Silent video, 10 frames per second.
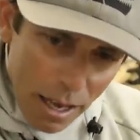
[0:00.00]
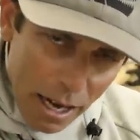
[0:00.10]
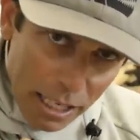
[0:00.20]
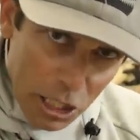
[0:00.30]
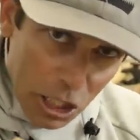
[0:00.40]
and
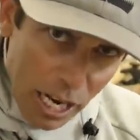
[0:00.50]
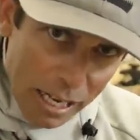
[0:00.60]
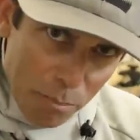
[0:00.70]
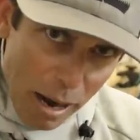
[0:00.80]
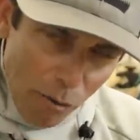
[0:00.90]
I
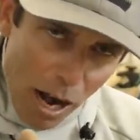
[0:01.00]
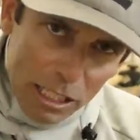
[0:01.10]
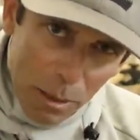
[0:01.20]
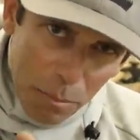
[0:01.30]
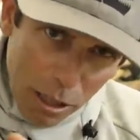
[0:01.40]
shake my rod
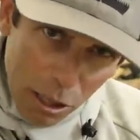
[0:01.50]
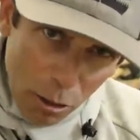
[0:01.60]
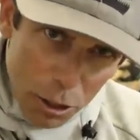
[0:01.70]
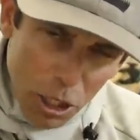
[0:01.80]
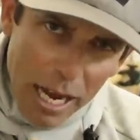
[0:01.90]
tip,
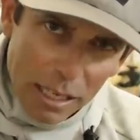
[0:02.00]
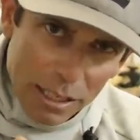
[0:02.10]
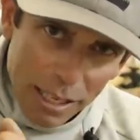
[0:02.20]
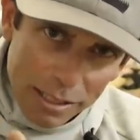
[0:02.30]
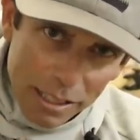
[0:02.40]
little
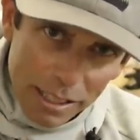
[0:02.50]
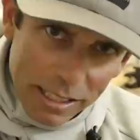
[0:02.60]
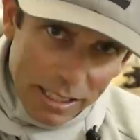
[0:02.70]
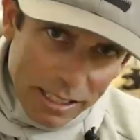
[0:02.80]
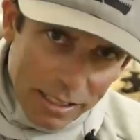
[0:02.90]
shakes,
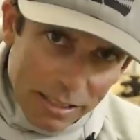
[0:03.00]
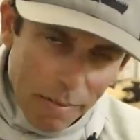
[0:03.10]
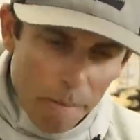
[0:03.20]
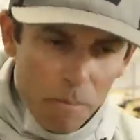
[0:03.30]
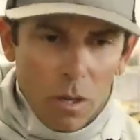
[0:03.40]

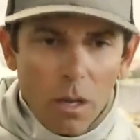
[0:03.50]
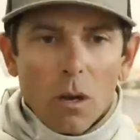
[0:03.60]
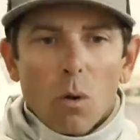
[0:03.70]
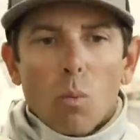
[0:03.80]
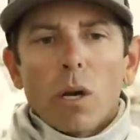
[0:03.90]

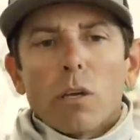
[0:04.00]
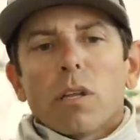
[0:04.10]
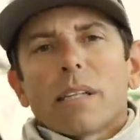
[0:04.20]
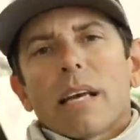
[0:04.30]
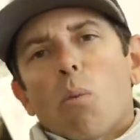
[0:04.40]
what do you
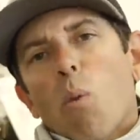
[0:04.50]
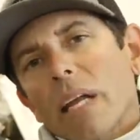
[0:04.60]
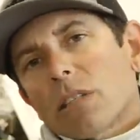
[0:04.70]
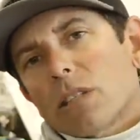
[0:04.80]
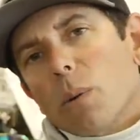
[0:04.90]
think that
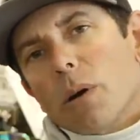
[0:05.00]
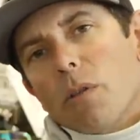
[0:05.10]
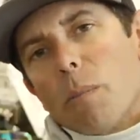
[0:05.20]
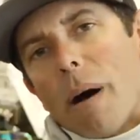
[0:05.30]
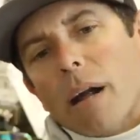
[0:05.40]
weight's doing
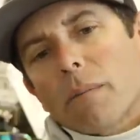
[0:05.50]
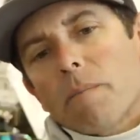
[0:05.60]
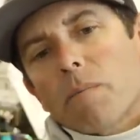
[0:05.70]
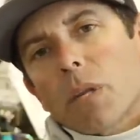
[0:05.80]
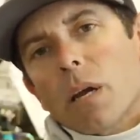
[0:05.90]
on the bottom?
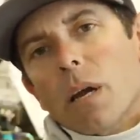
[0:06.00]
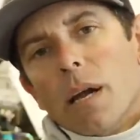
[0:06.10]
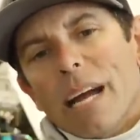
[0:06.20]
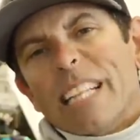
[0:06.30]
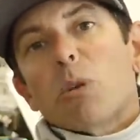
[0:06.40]

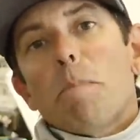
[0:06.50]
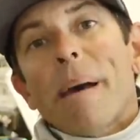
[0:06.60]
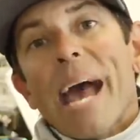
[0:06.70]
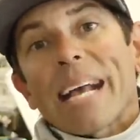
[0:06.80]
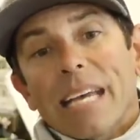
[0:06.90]
It's
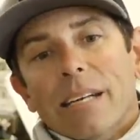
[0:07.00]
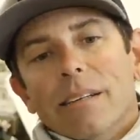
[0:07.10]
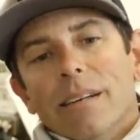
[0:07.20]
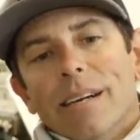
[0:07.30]
pecking.